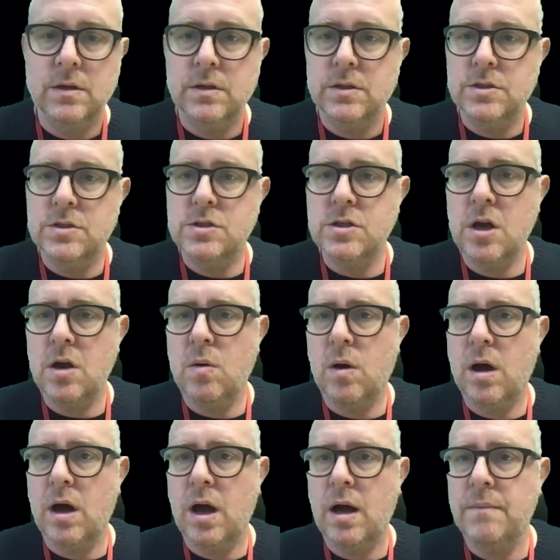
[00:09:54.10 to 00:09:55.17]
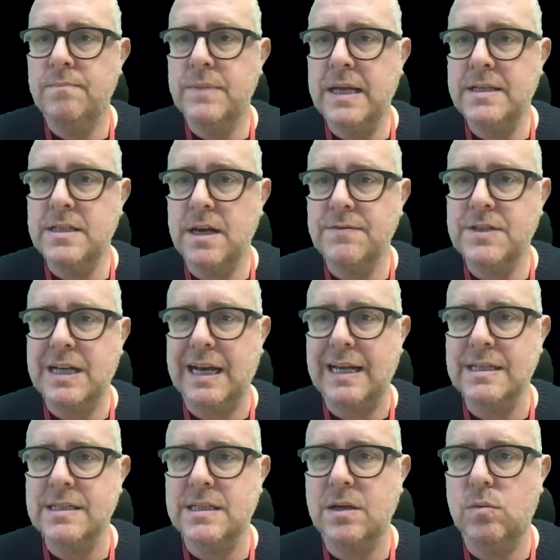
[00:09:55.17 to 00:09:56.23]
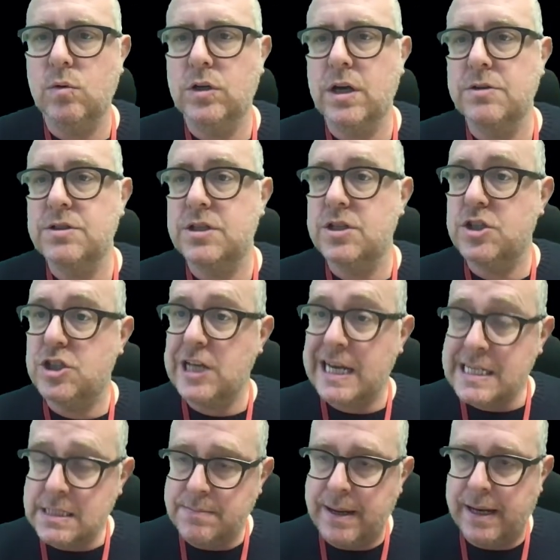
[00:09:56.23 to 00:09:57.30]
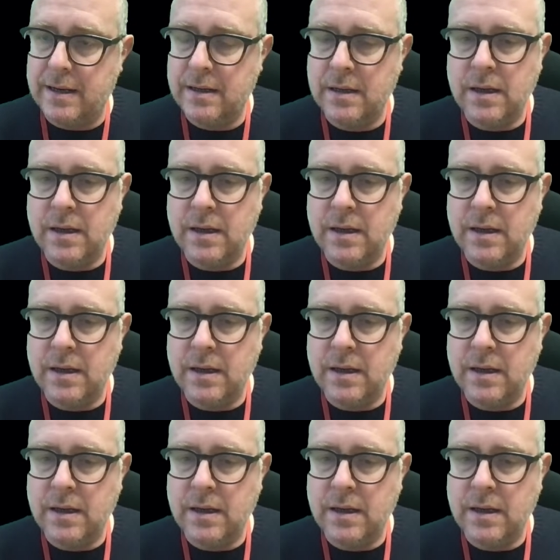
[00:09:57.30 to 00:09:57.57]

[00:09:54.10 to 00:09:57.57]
So, um, in Dove's class, the award goes to Jasmine.